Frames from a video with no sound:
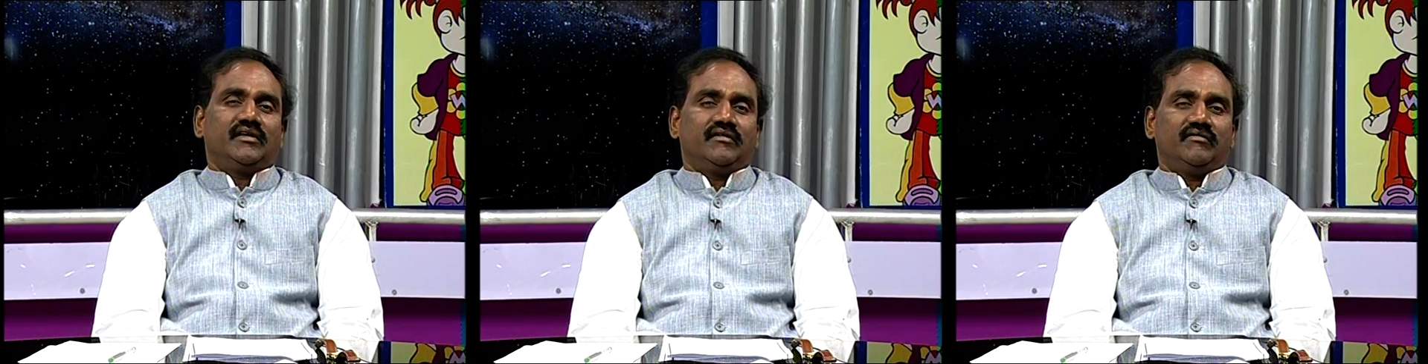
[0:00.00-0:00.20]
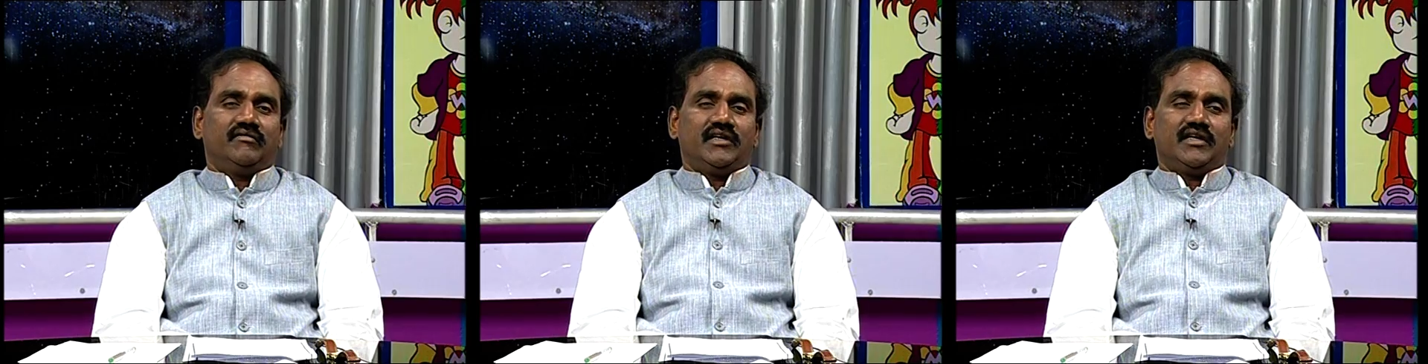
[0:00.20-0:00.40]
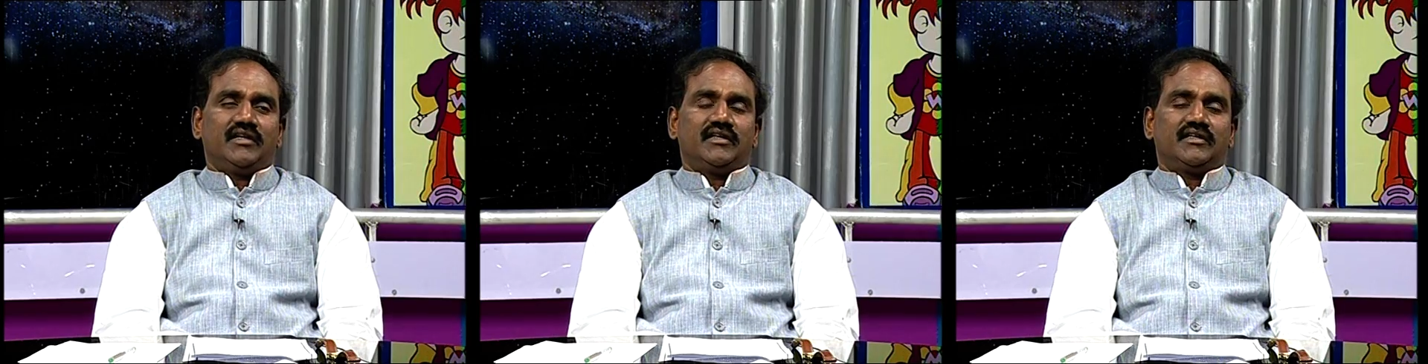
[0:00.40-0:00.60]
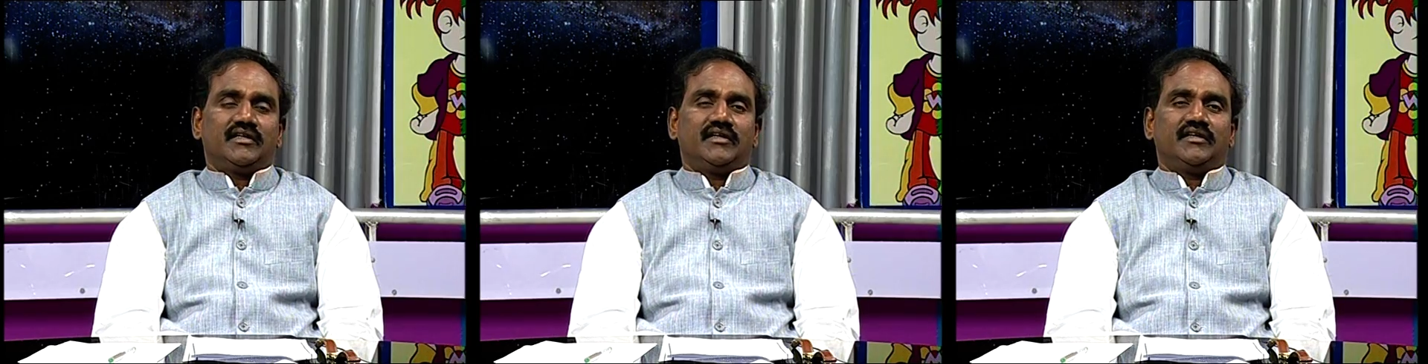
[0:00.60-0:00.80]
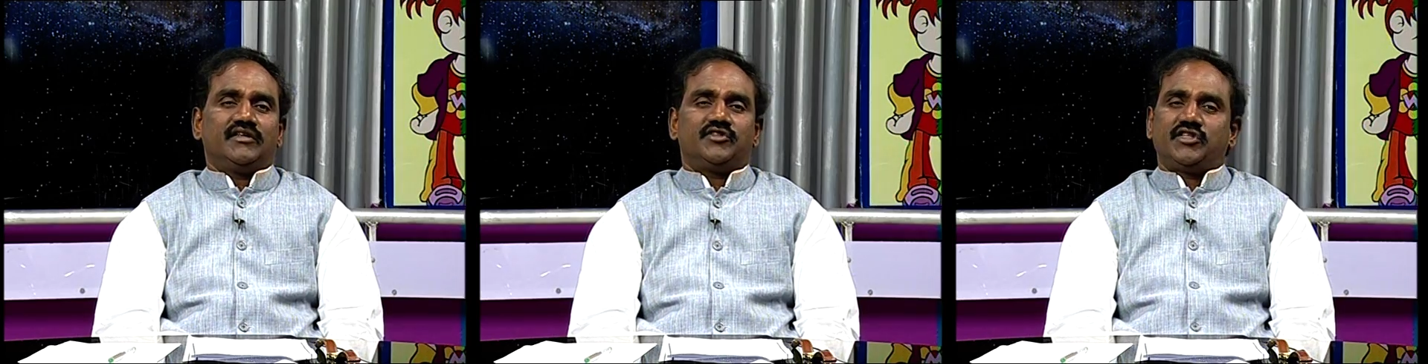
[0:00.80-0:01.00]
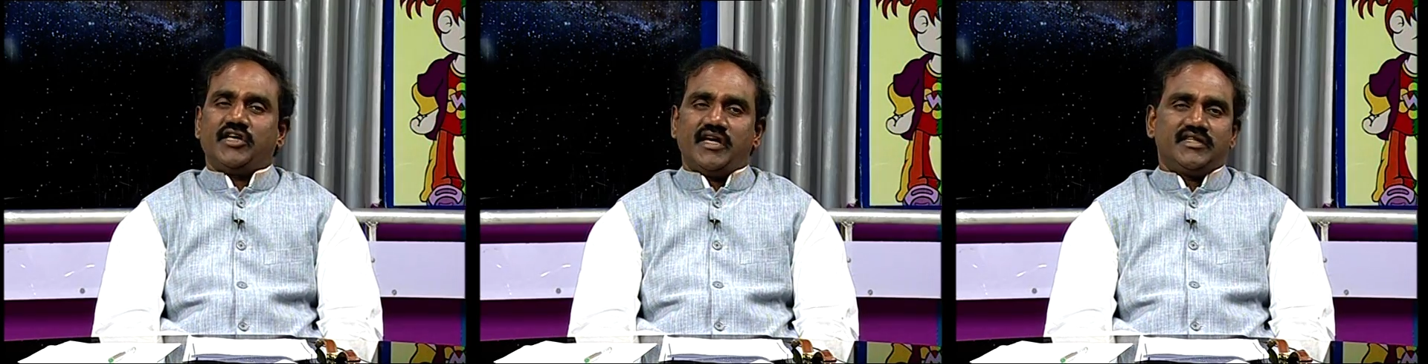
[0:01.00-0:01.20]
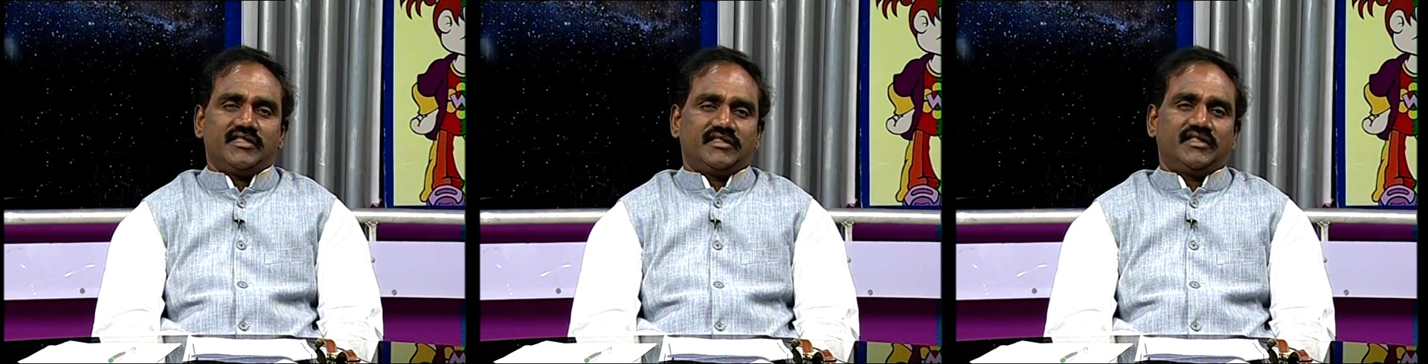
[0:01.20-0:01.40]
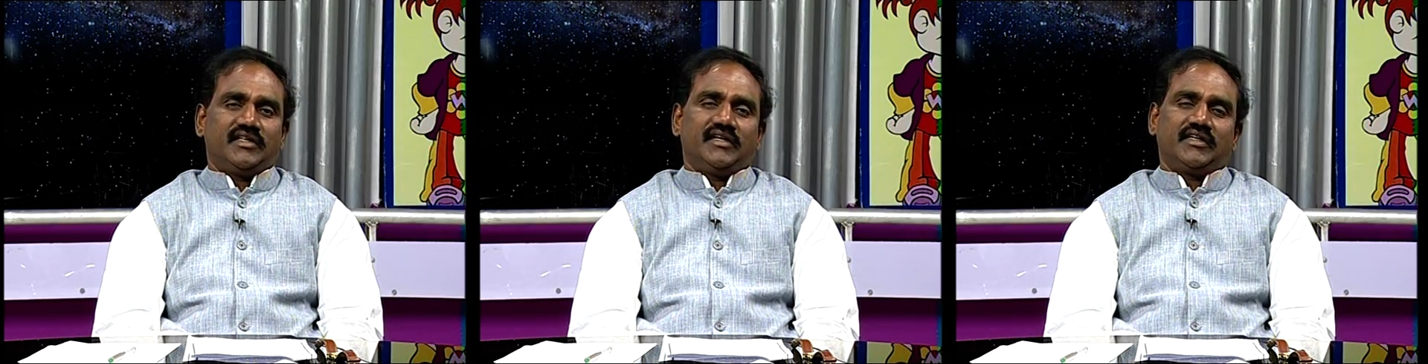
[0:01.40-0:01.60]
will change
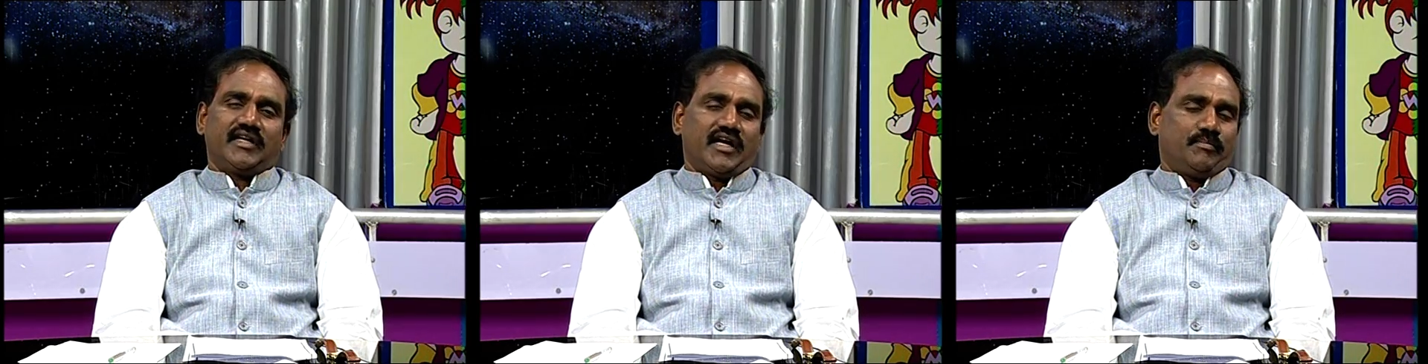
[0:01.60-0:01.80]
the entire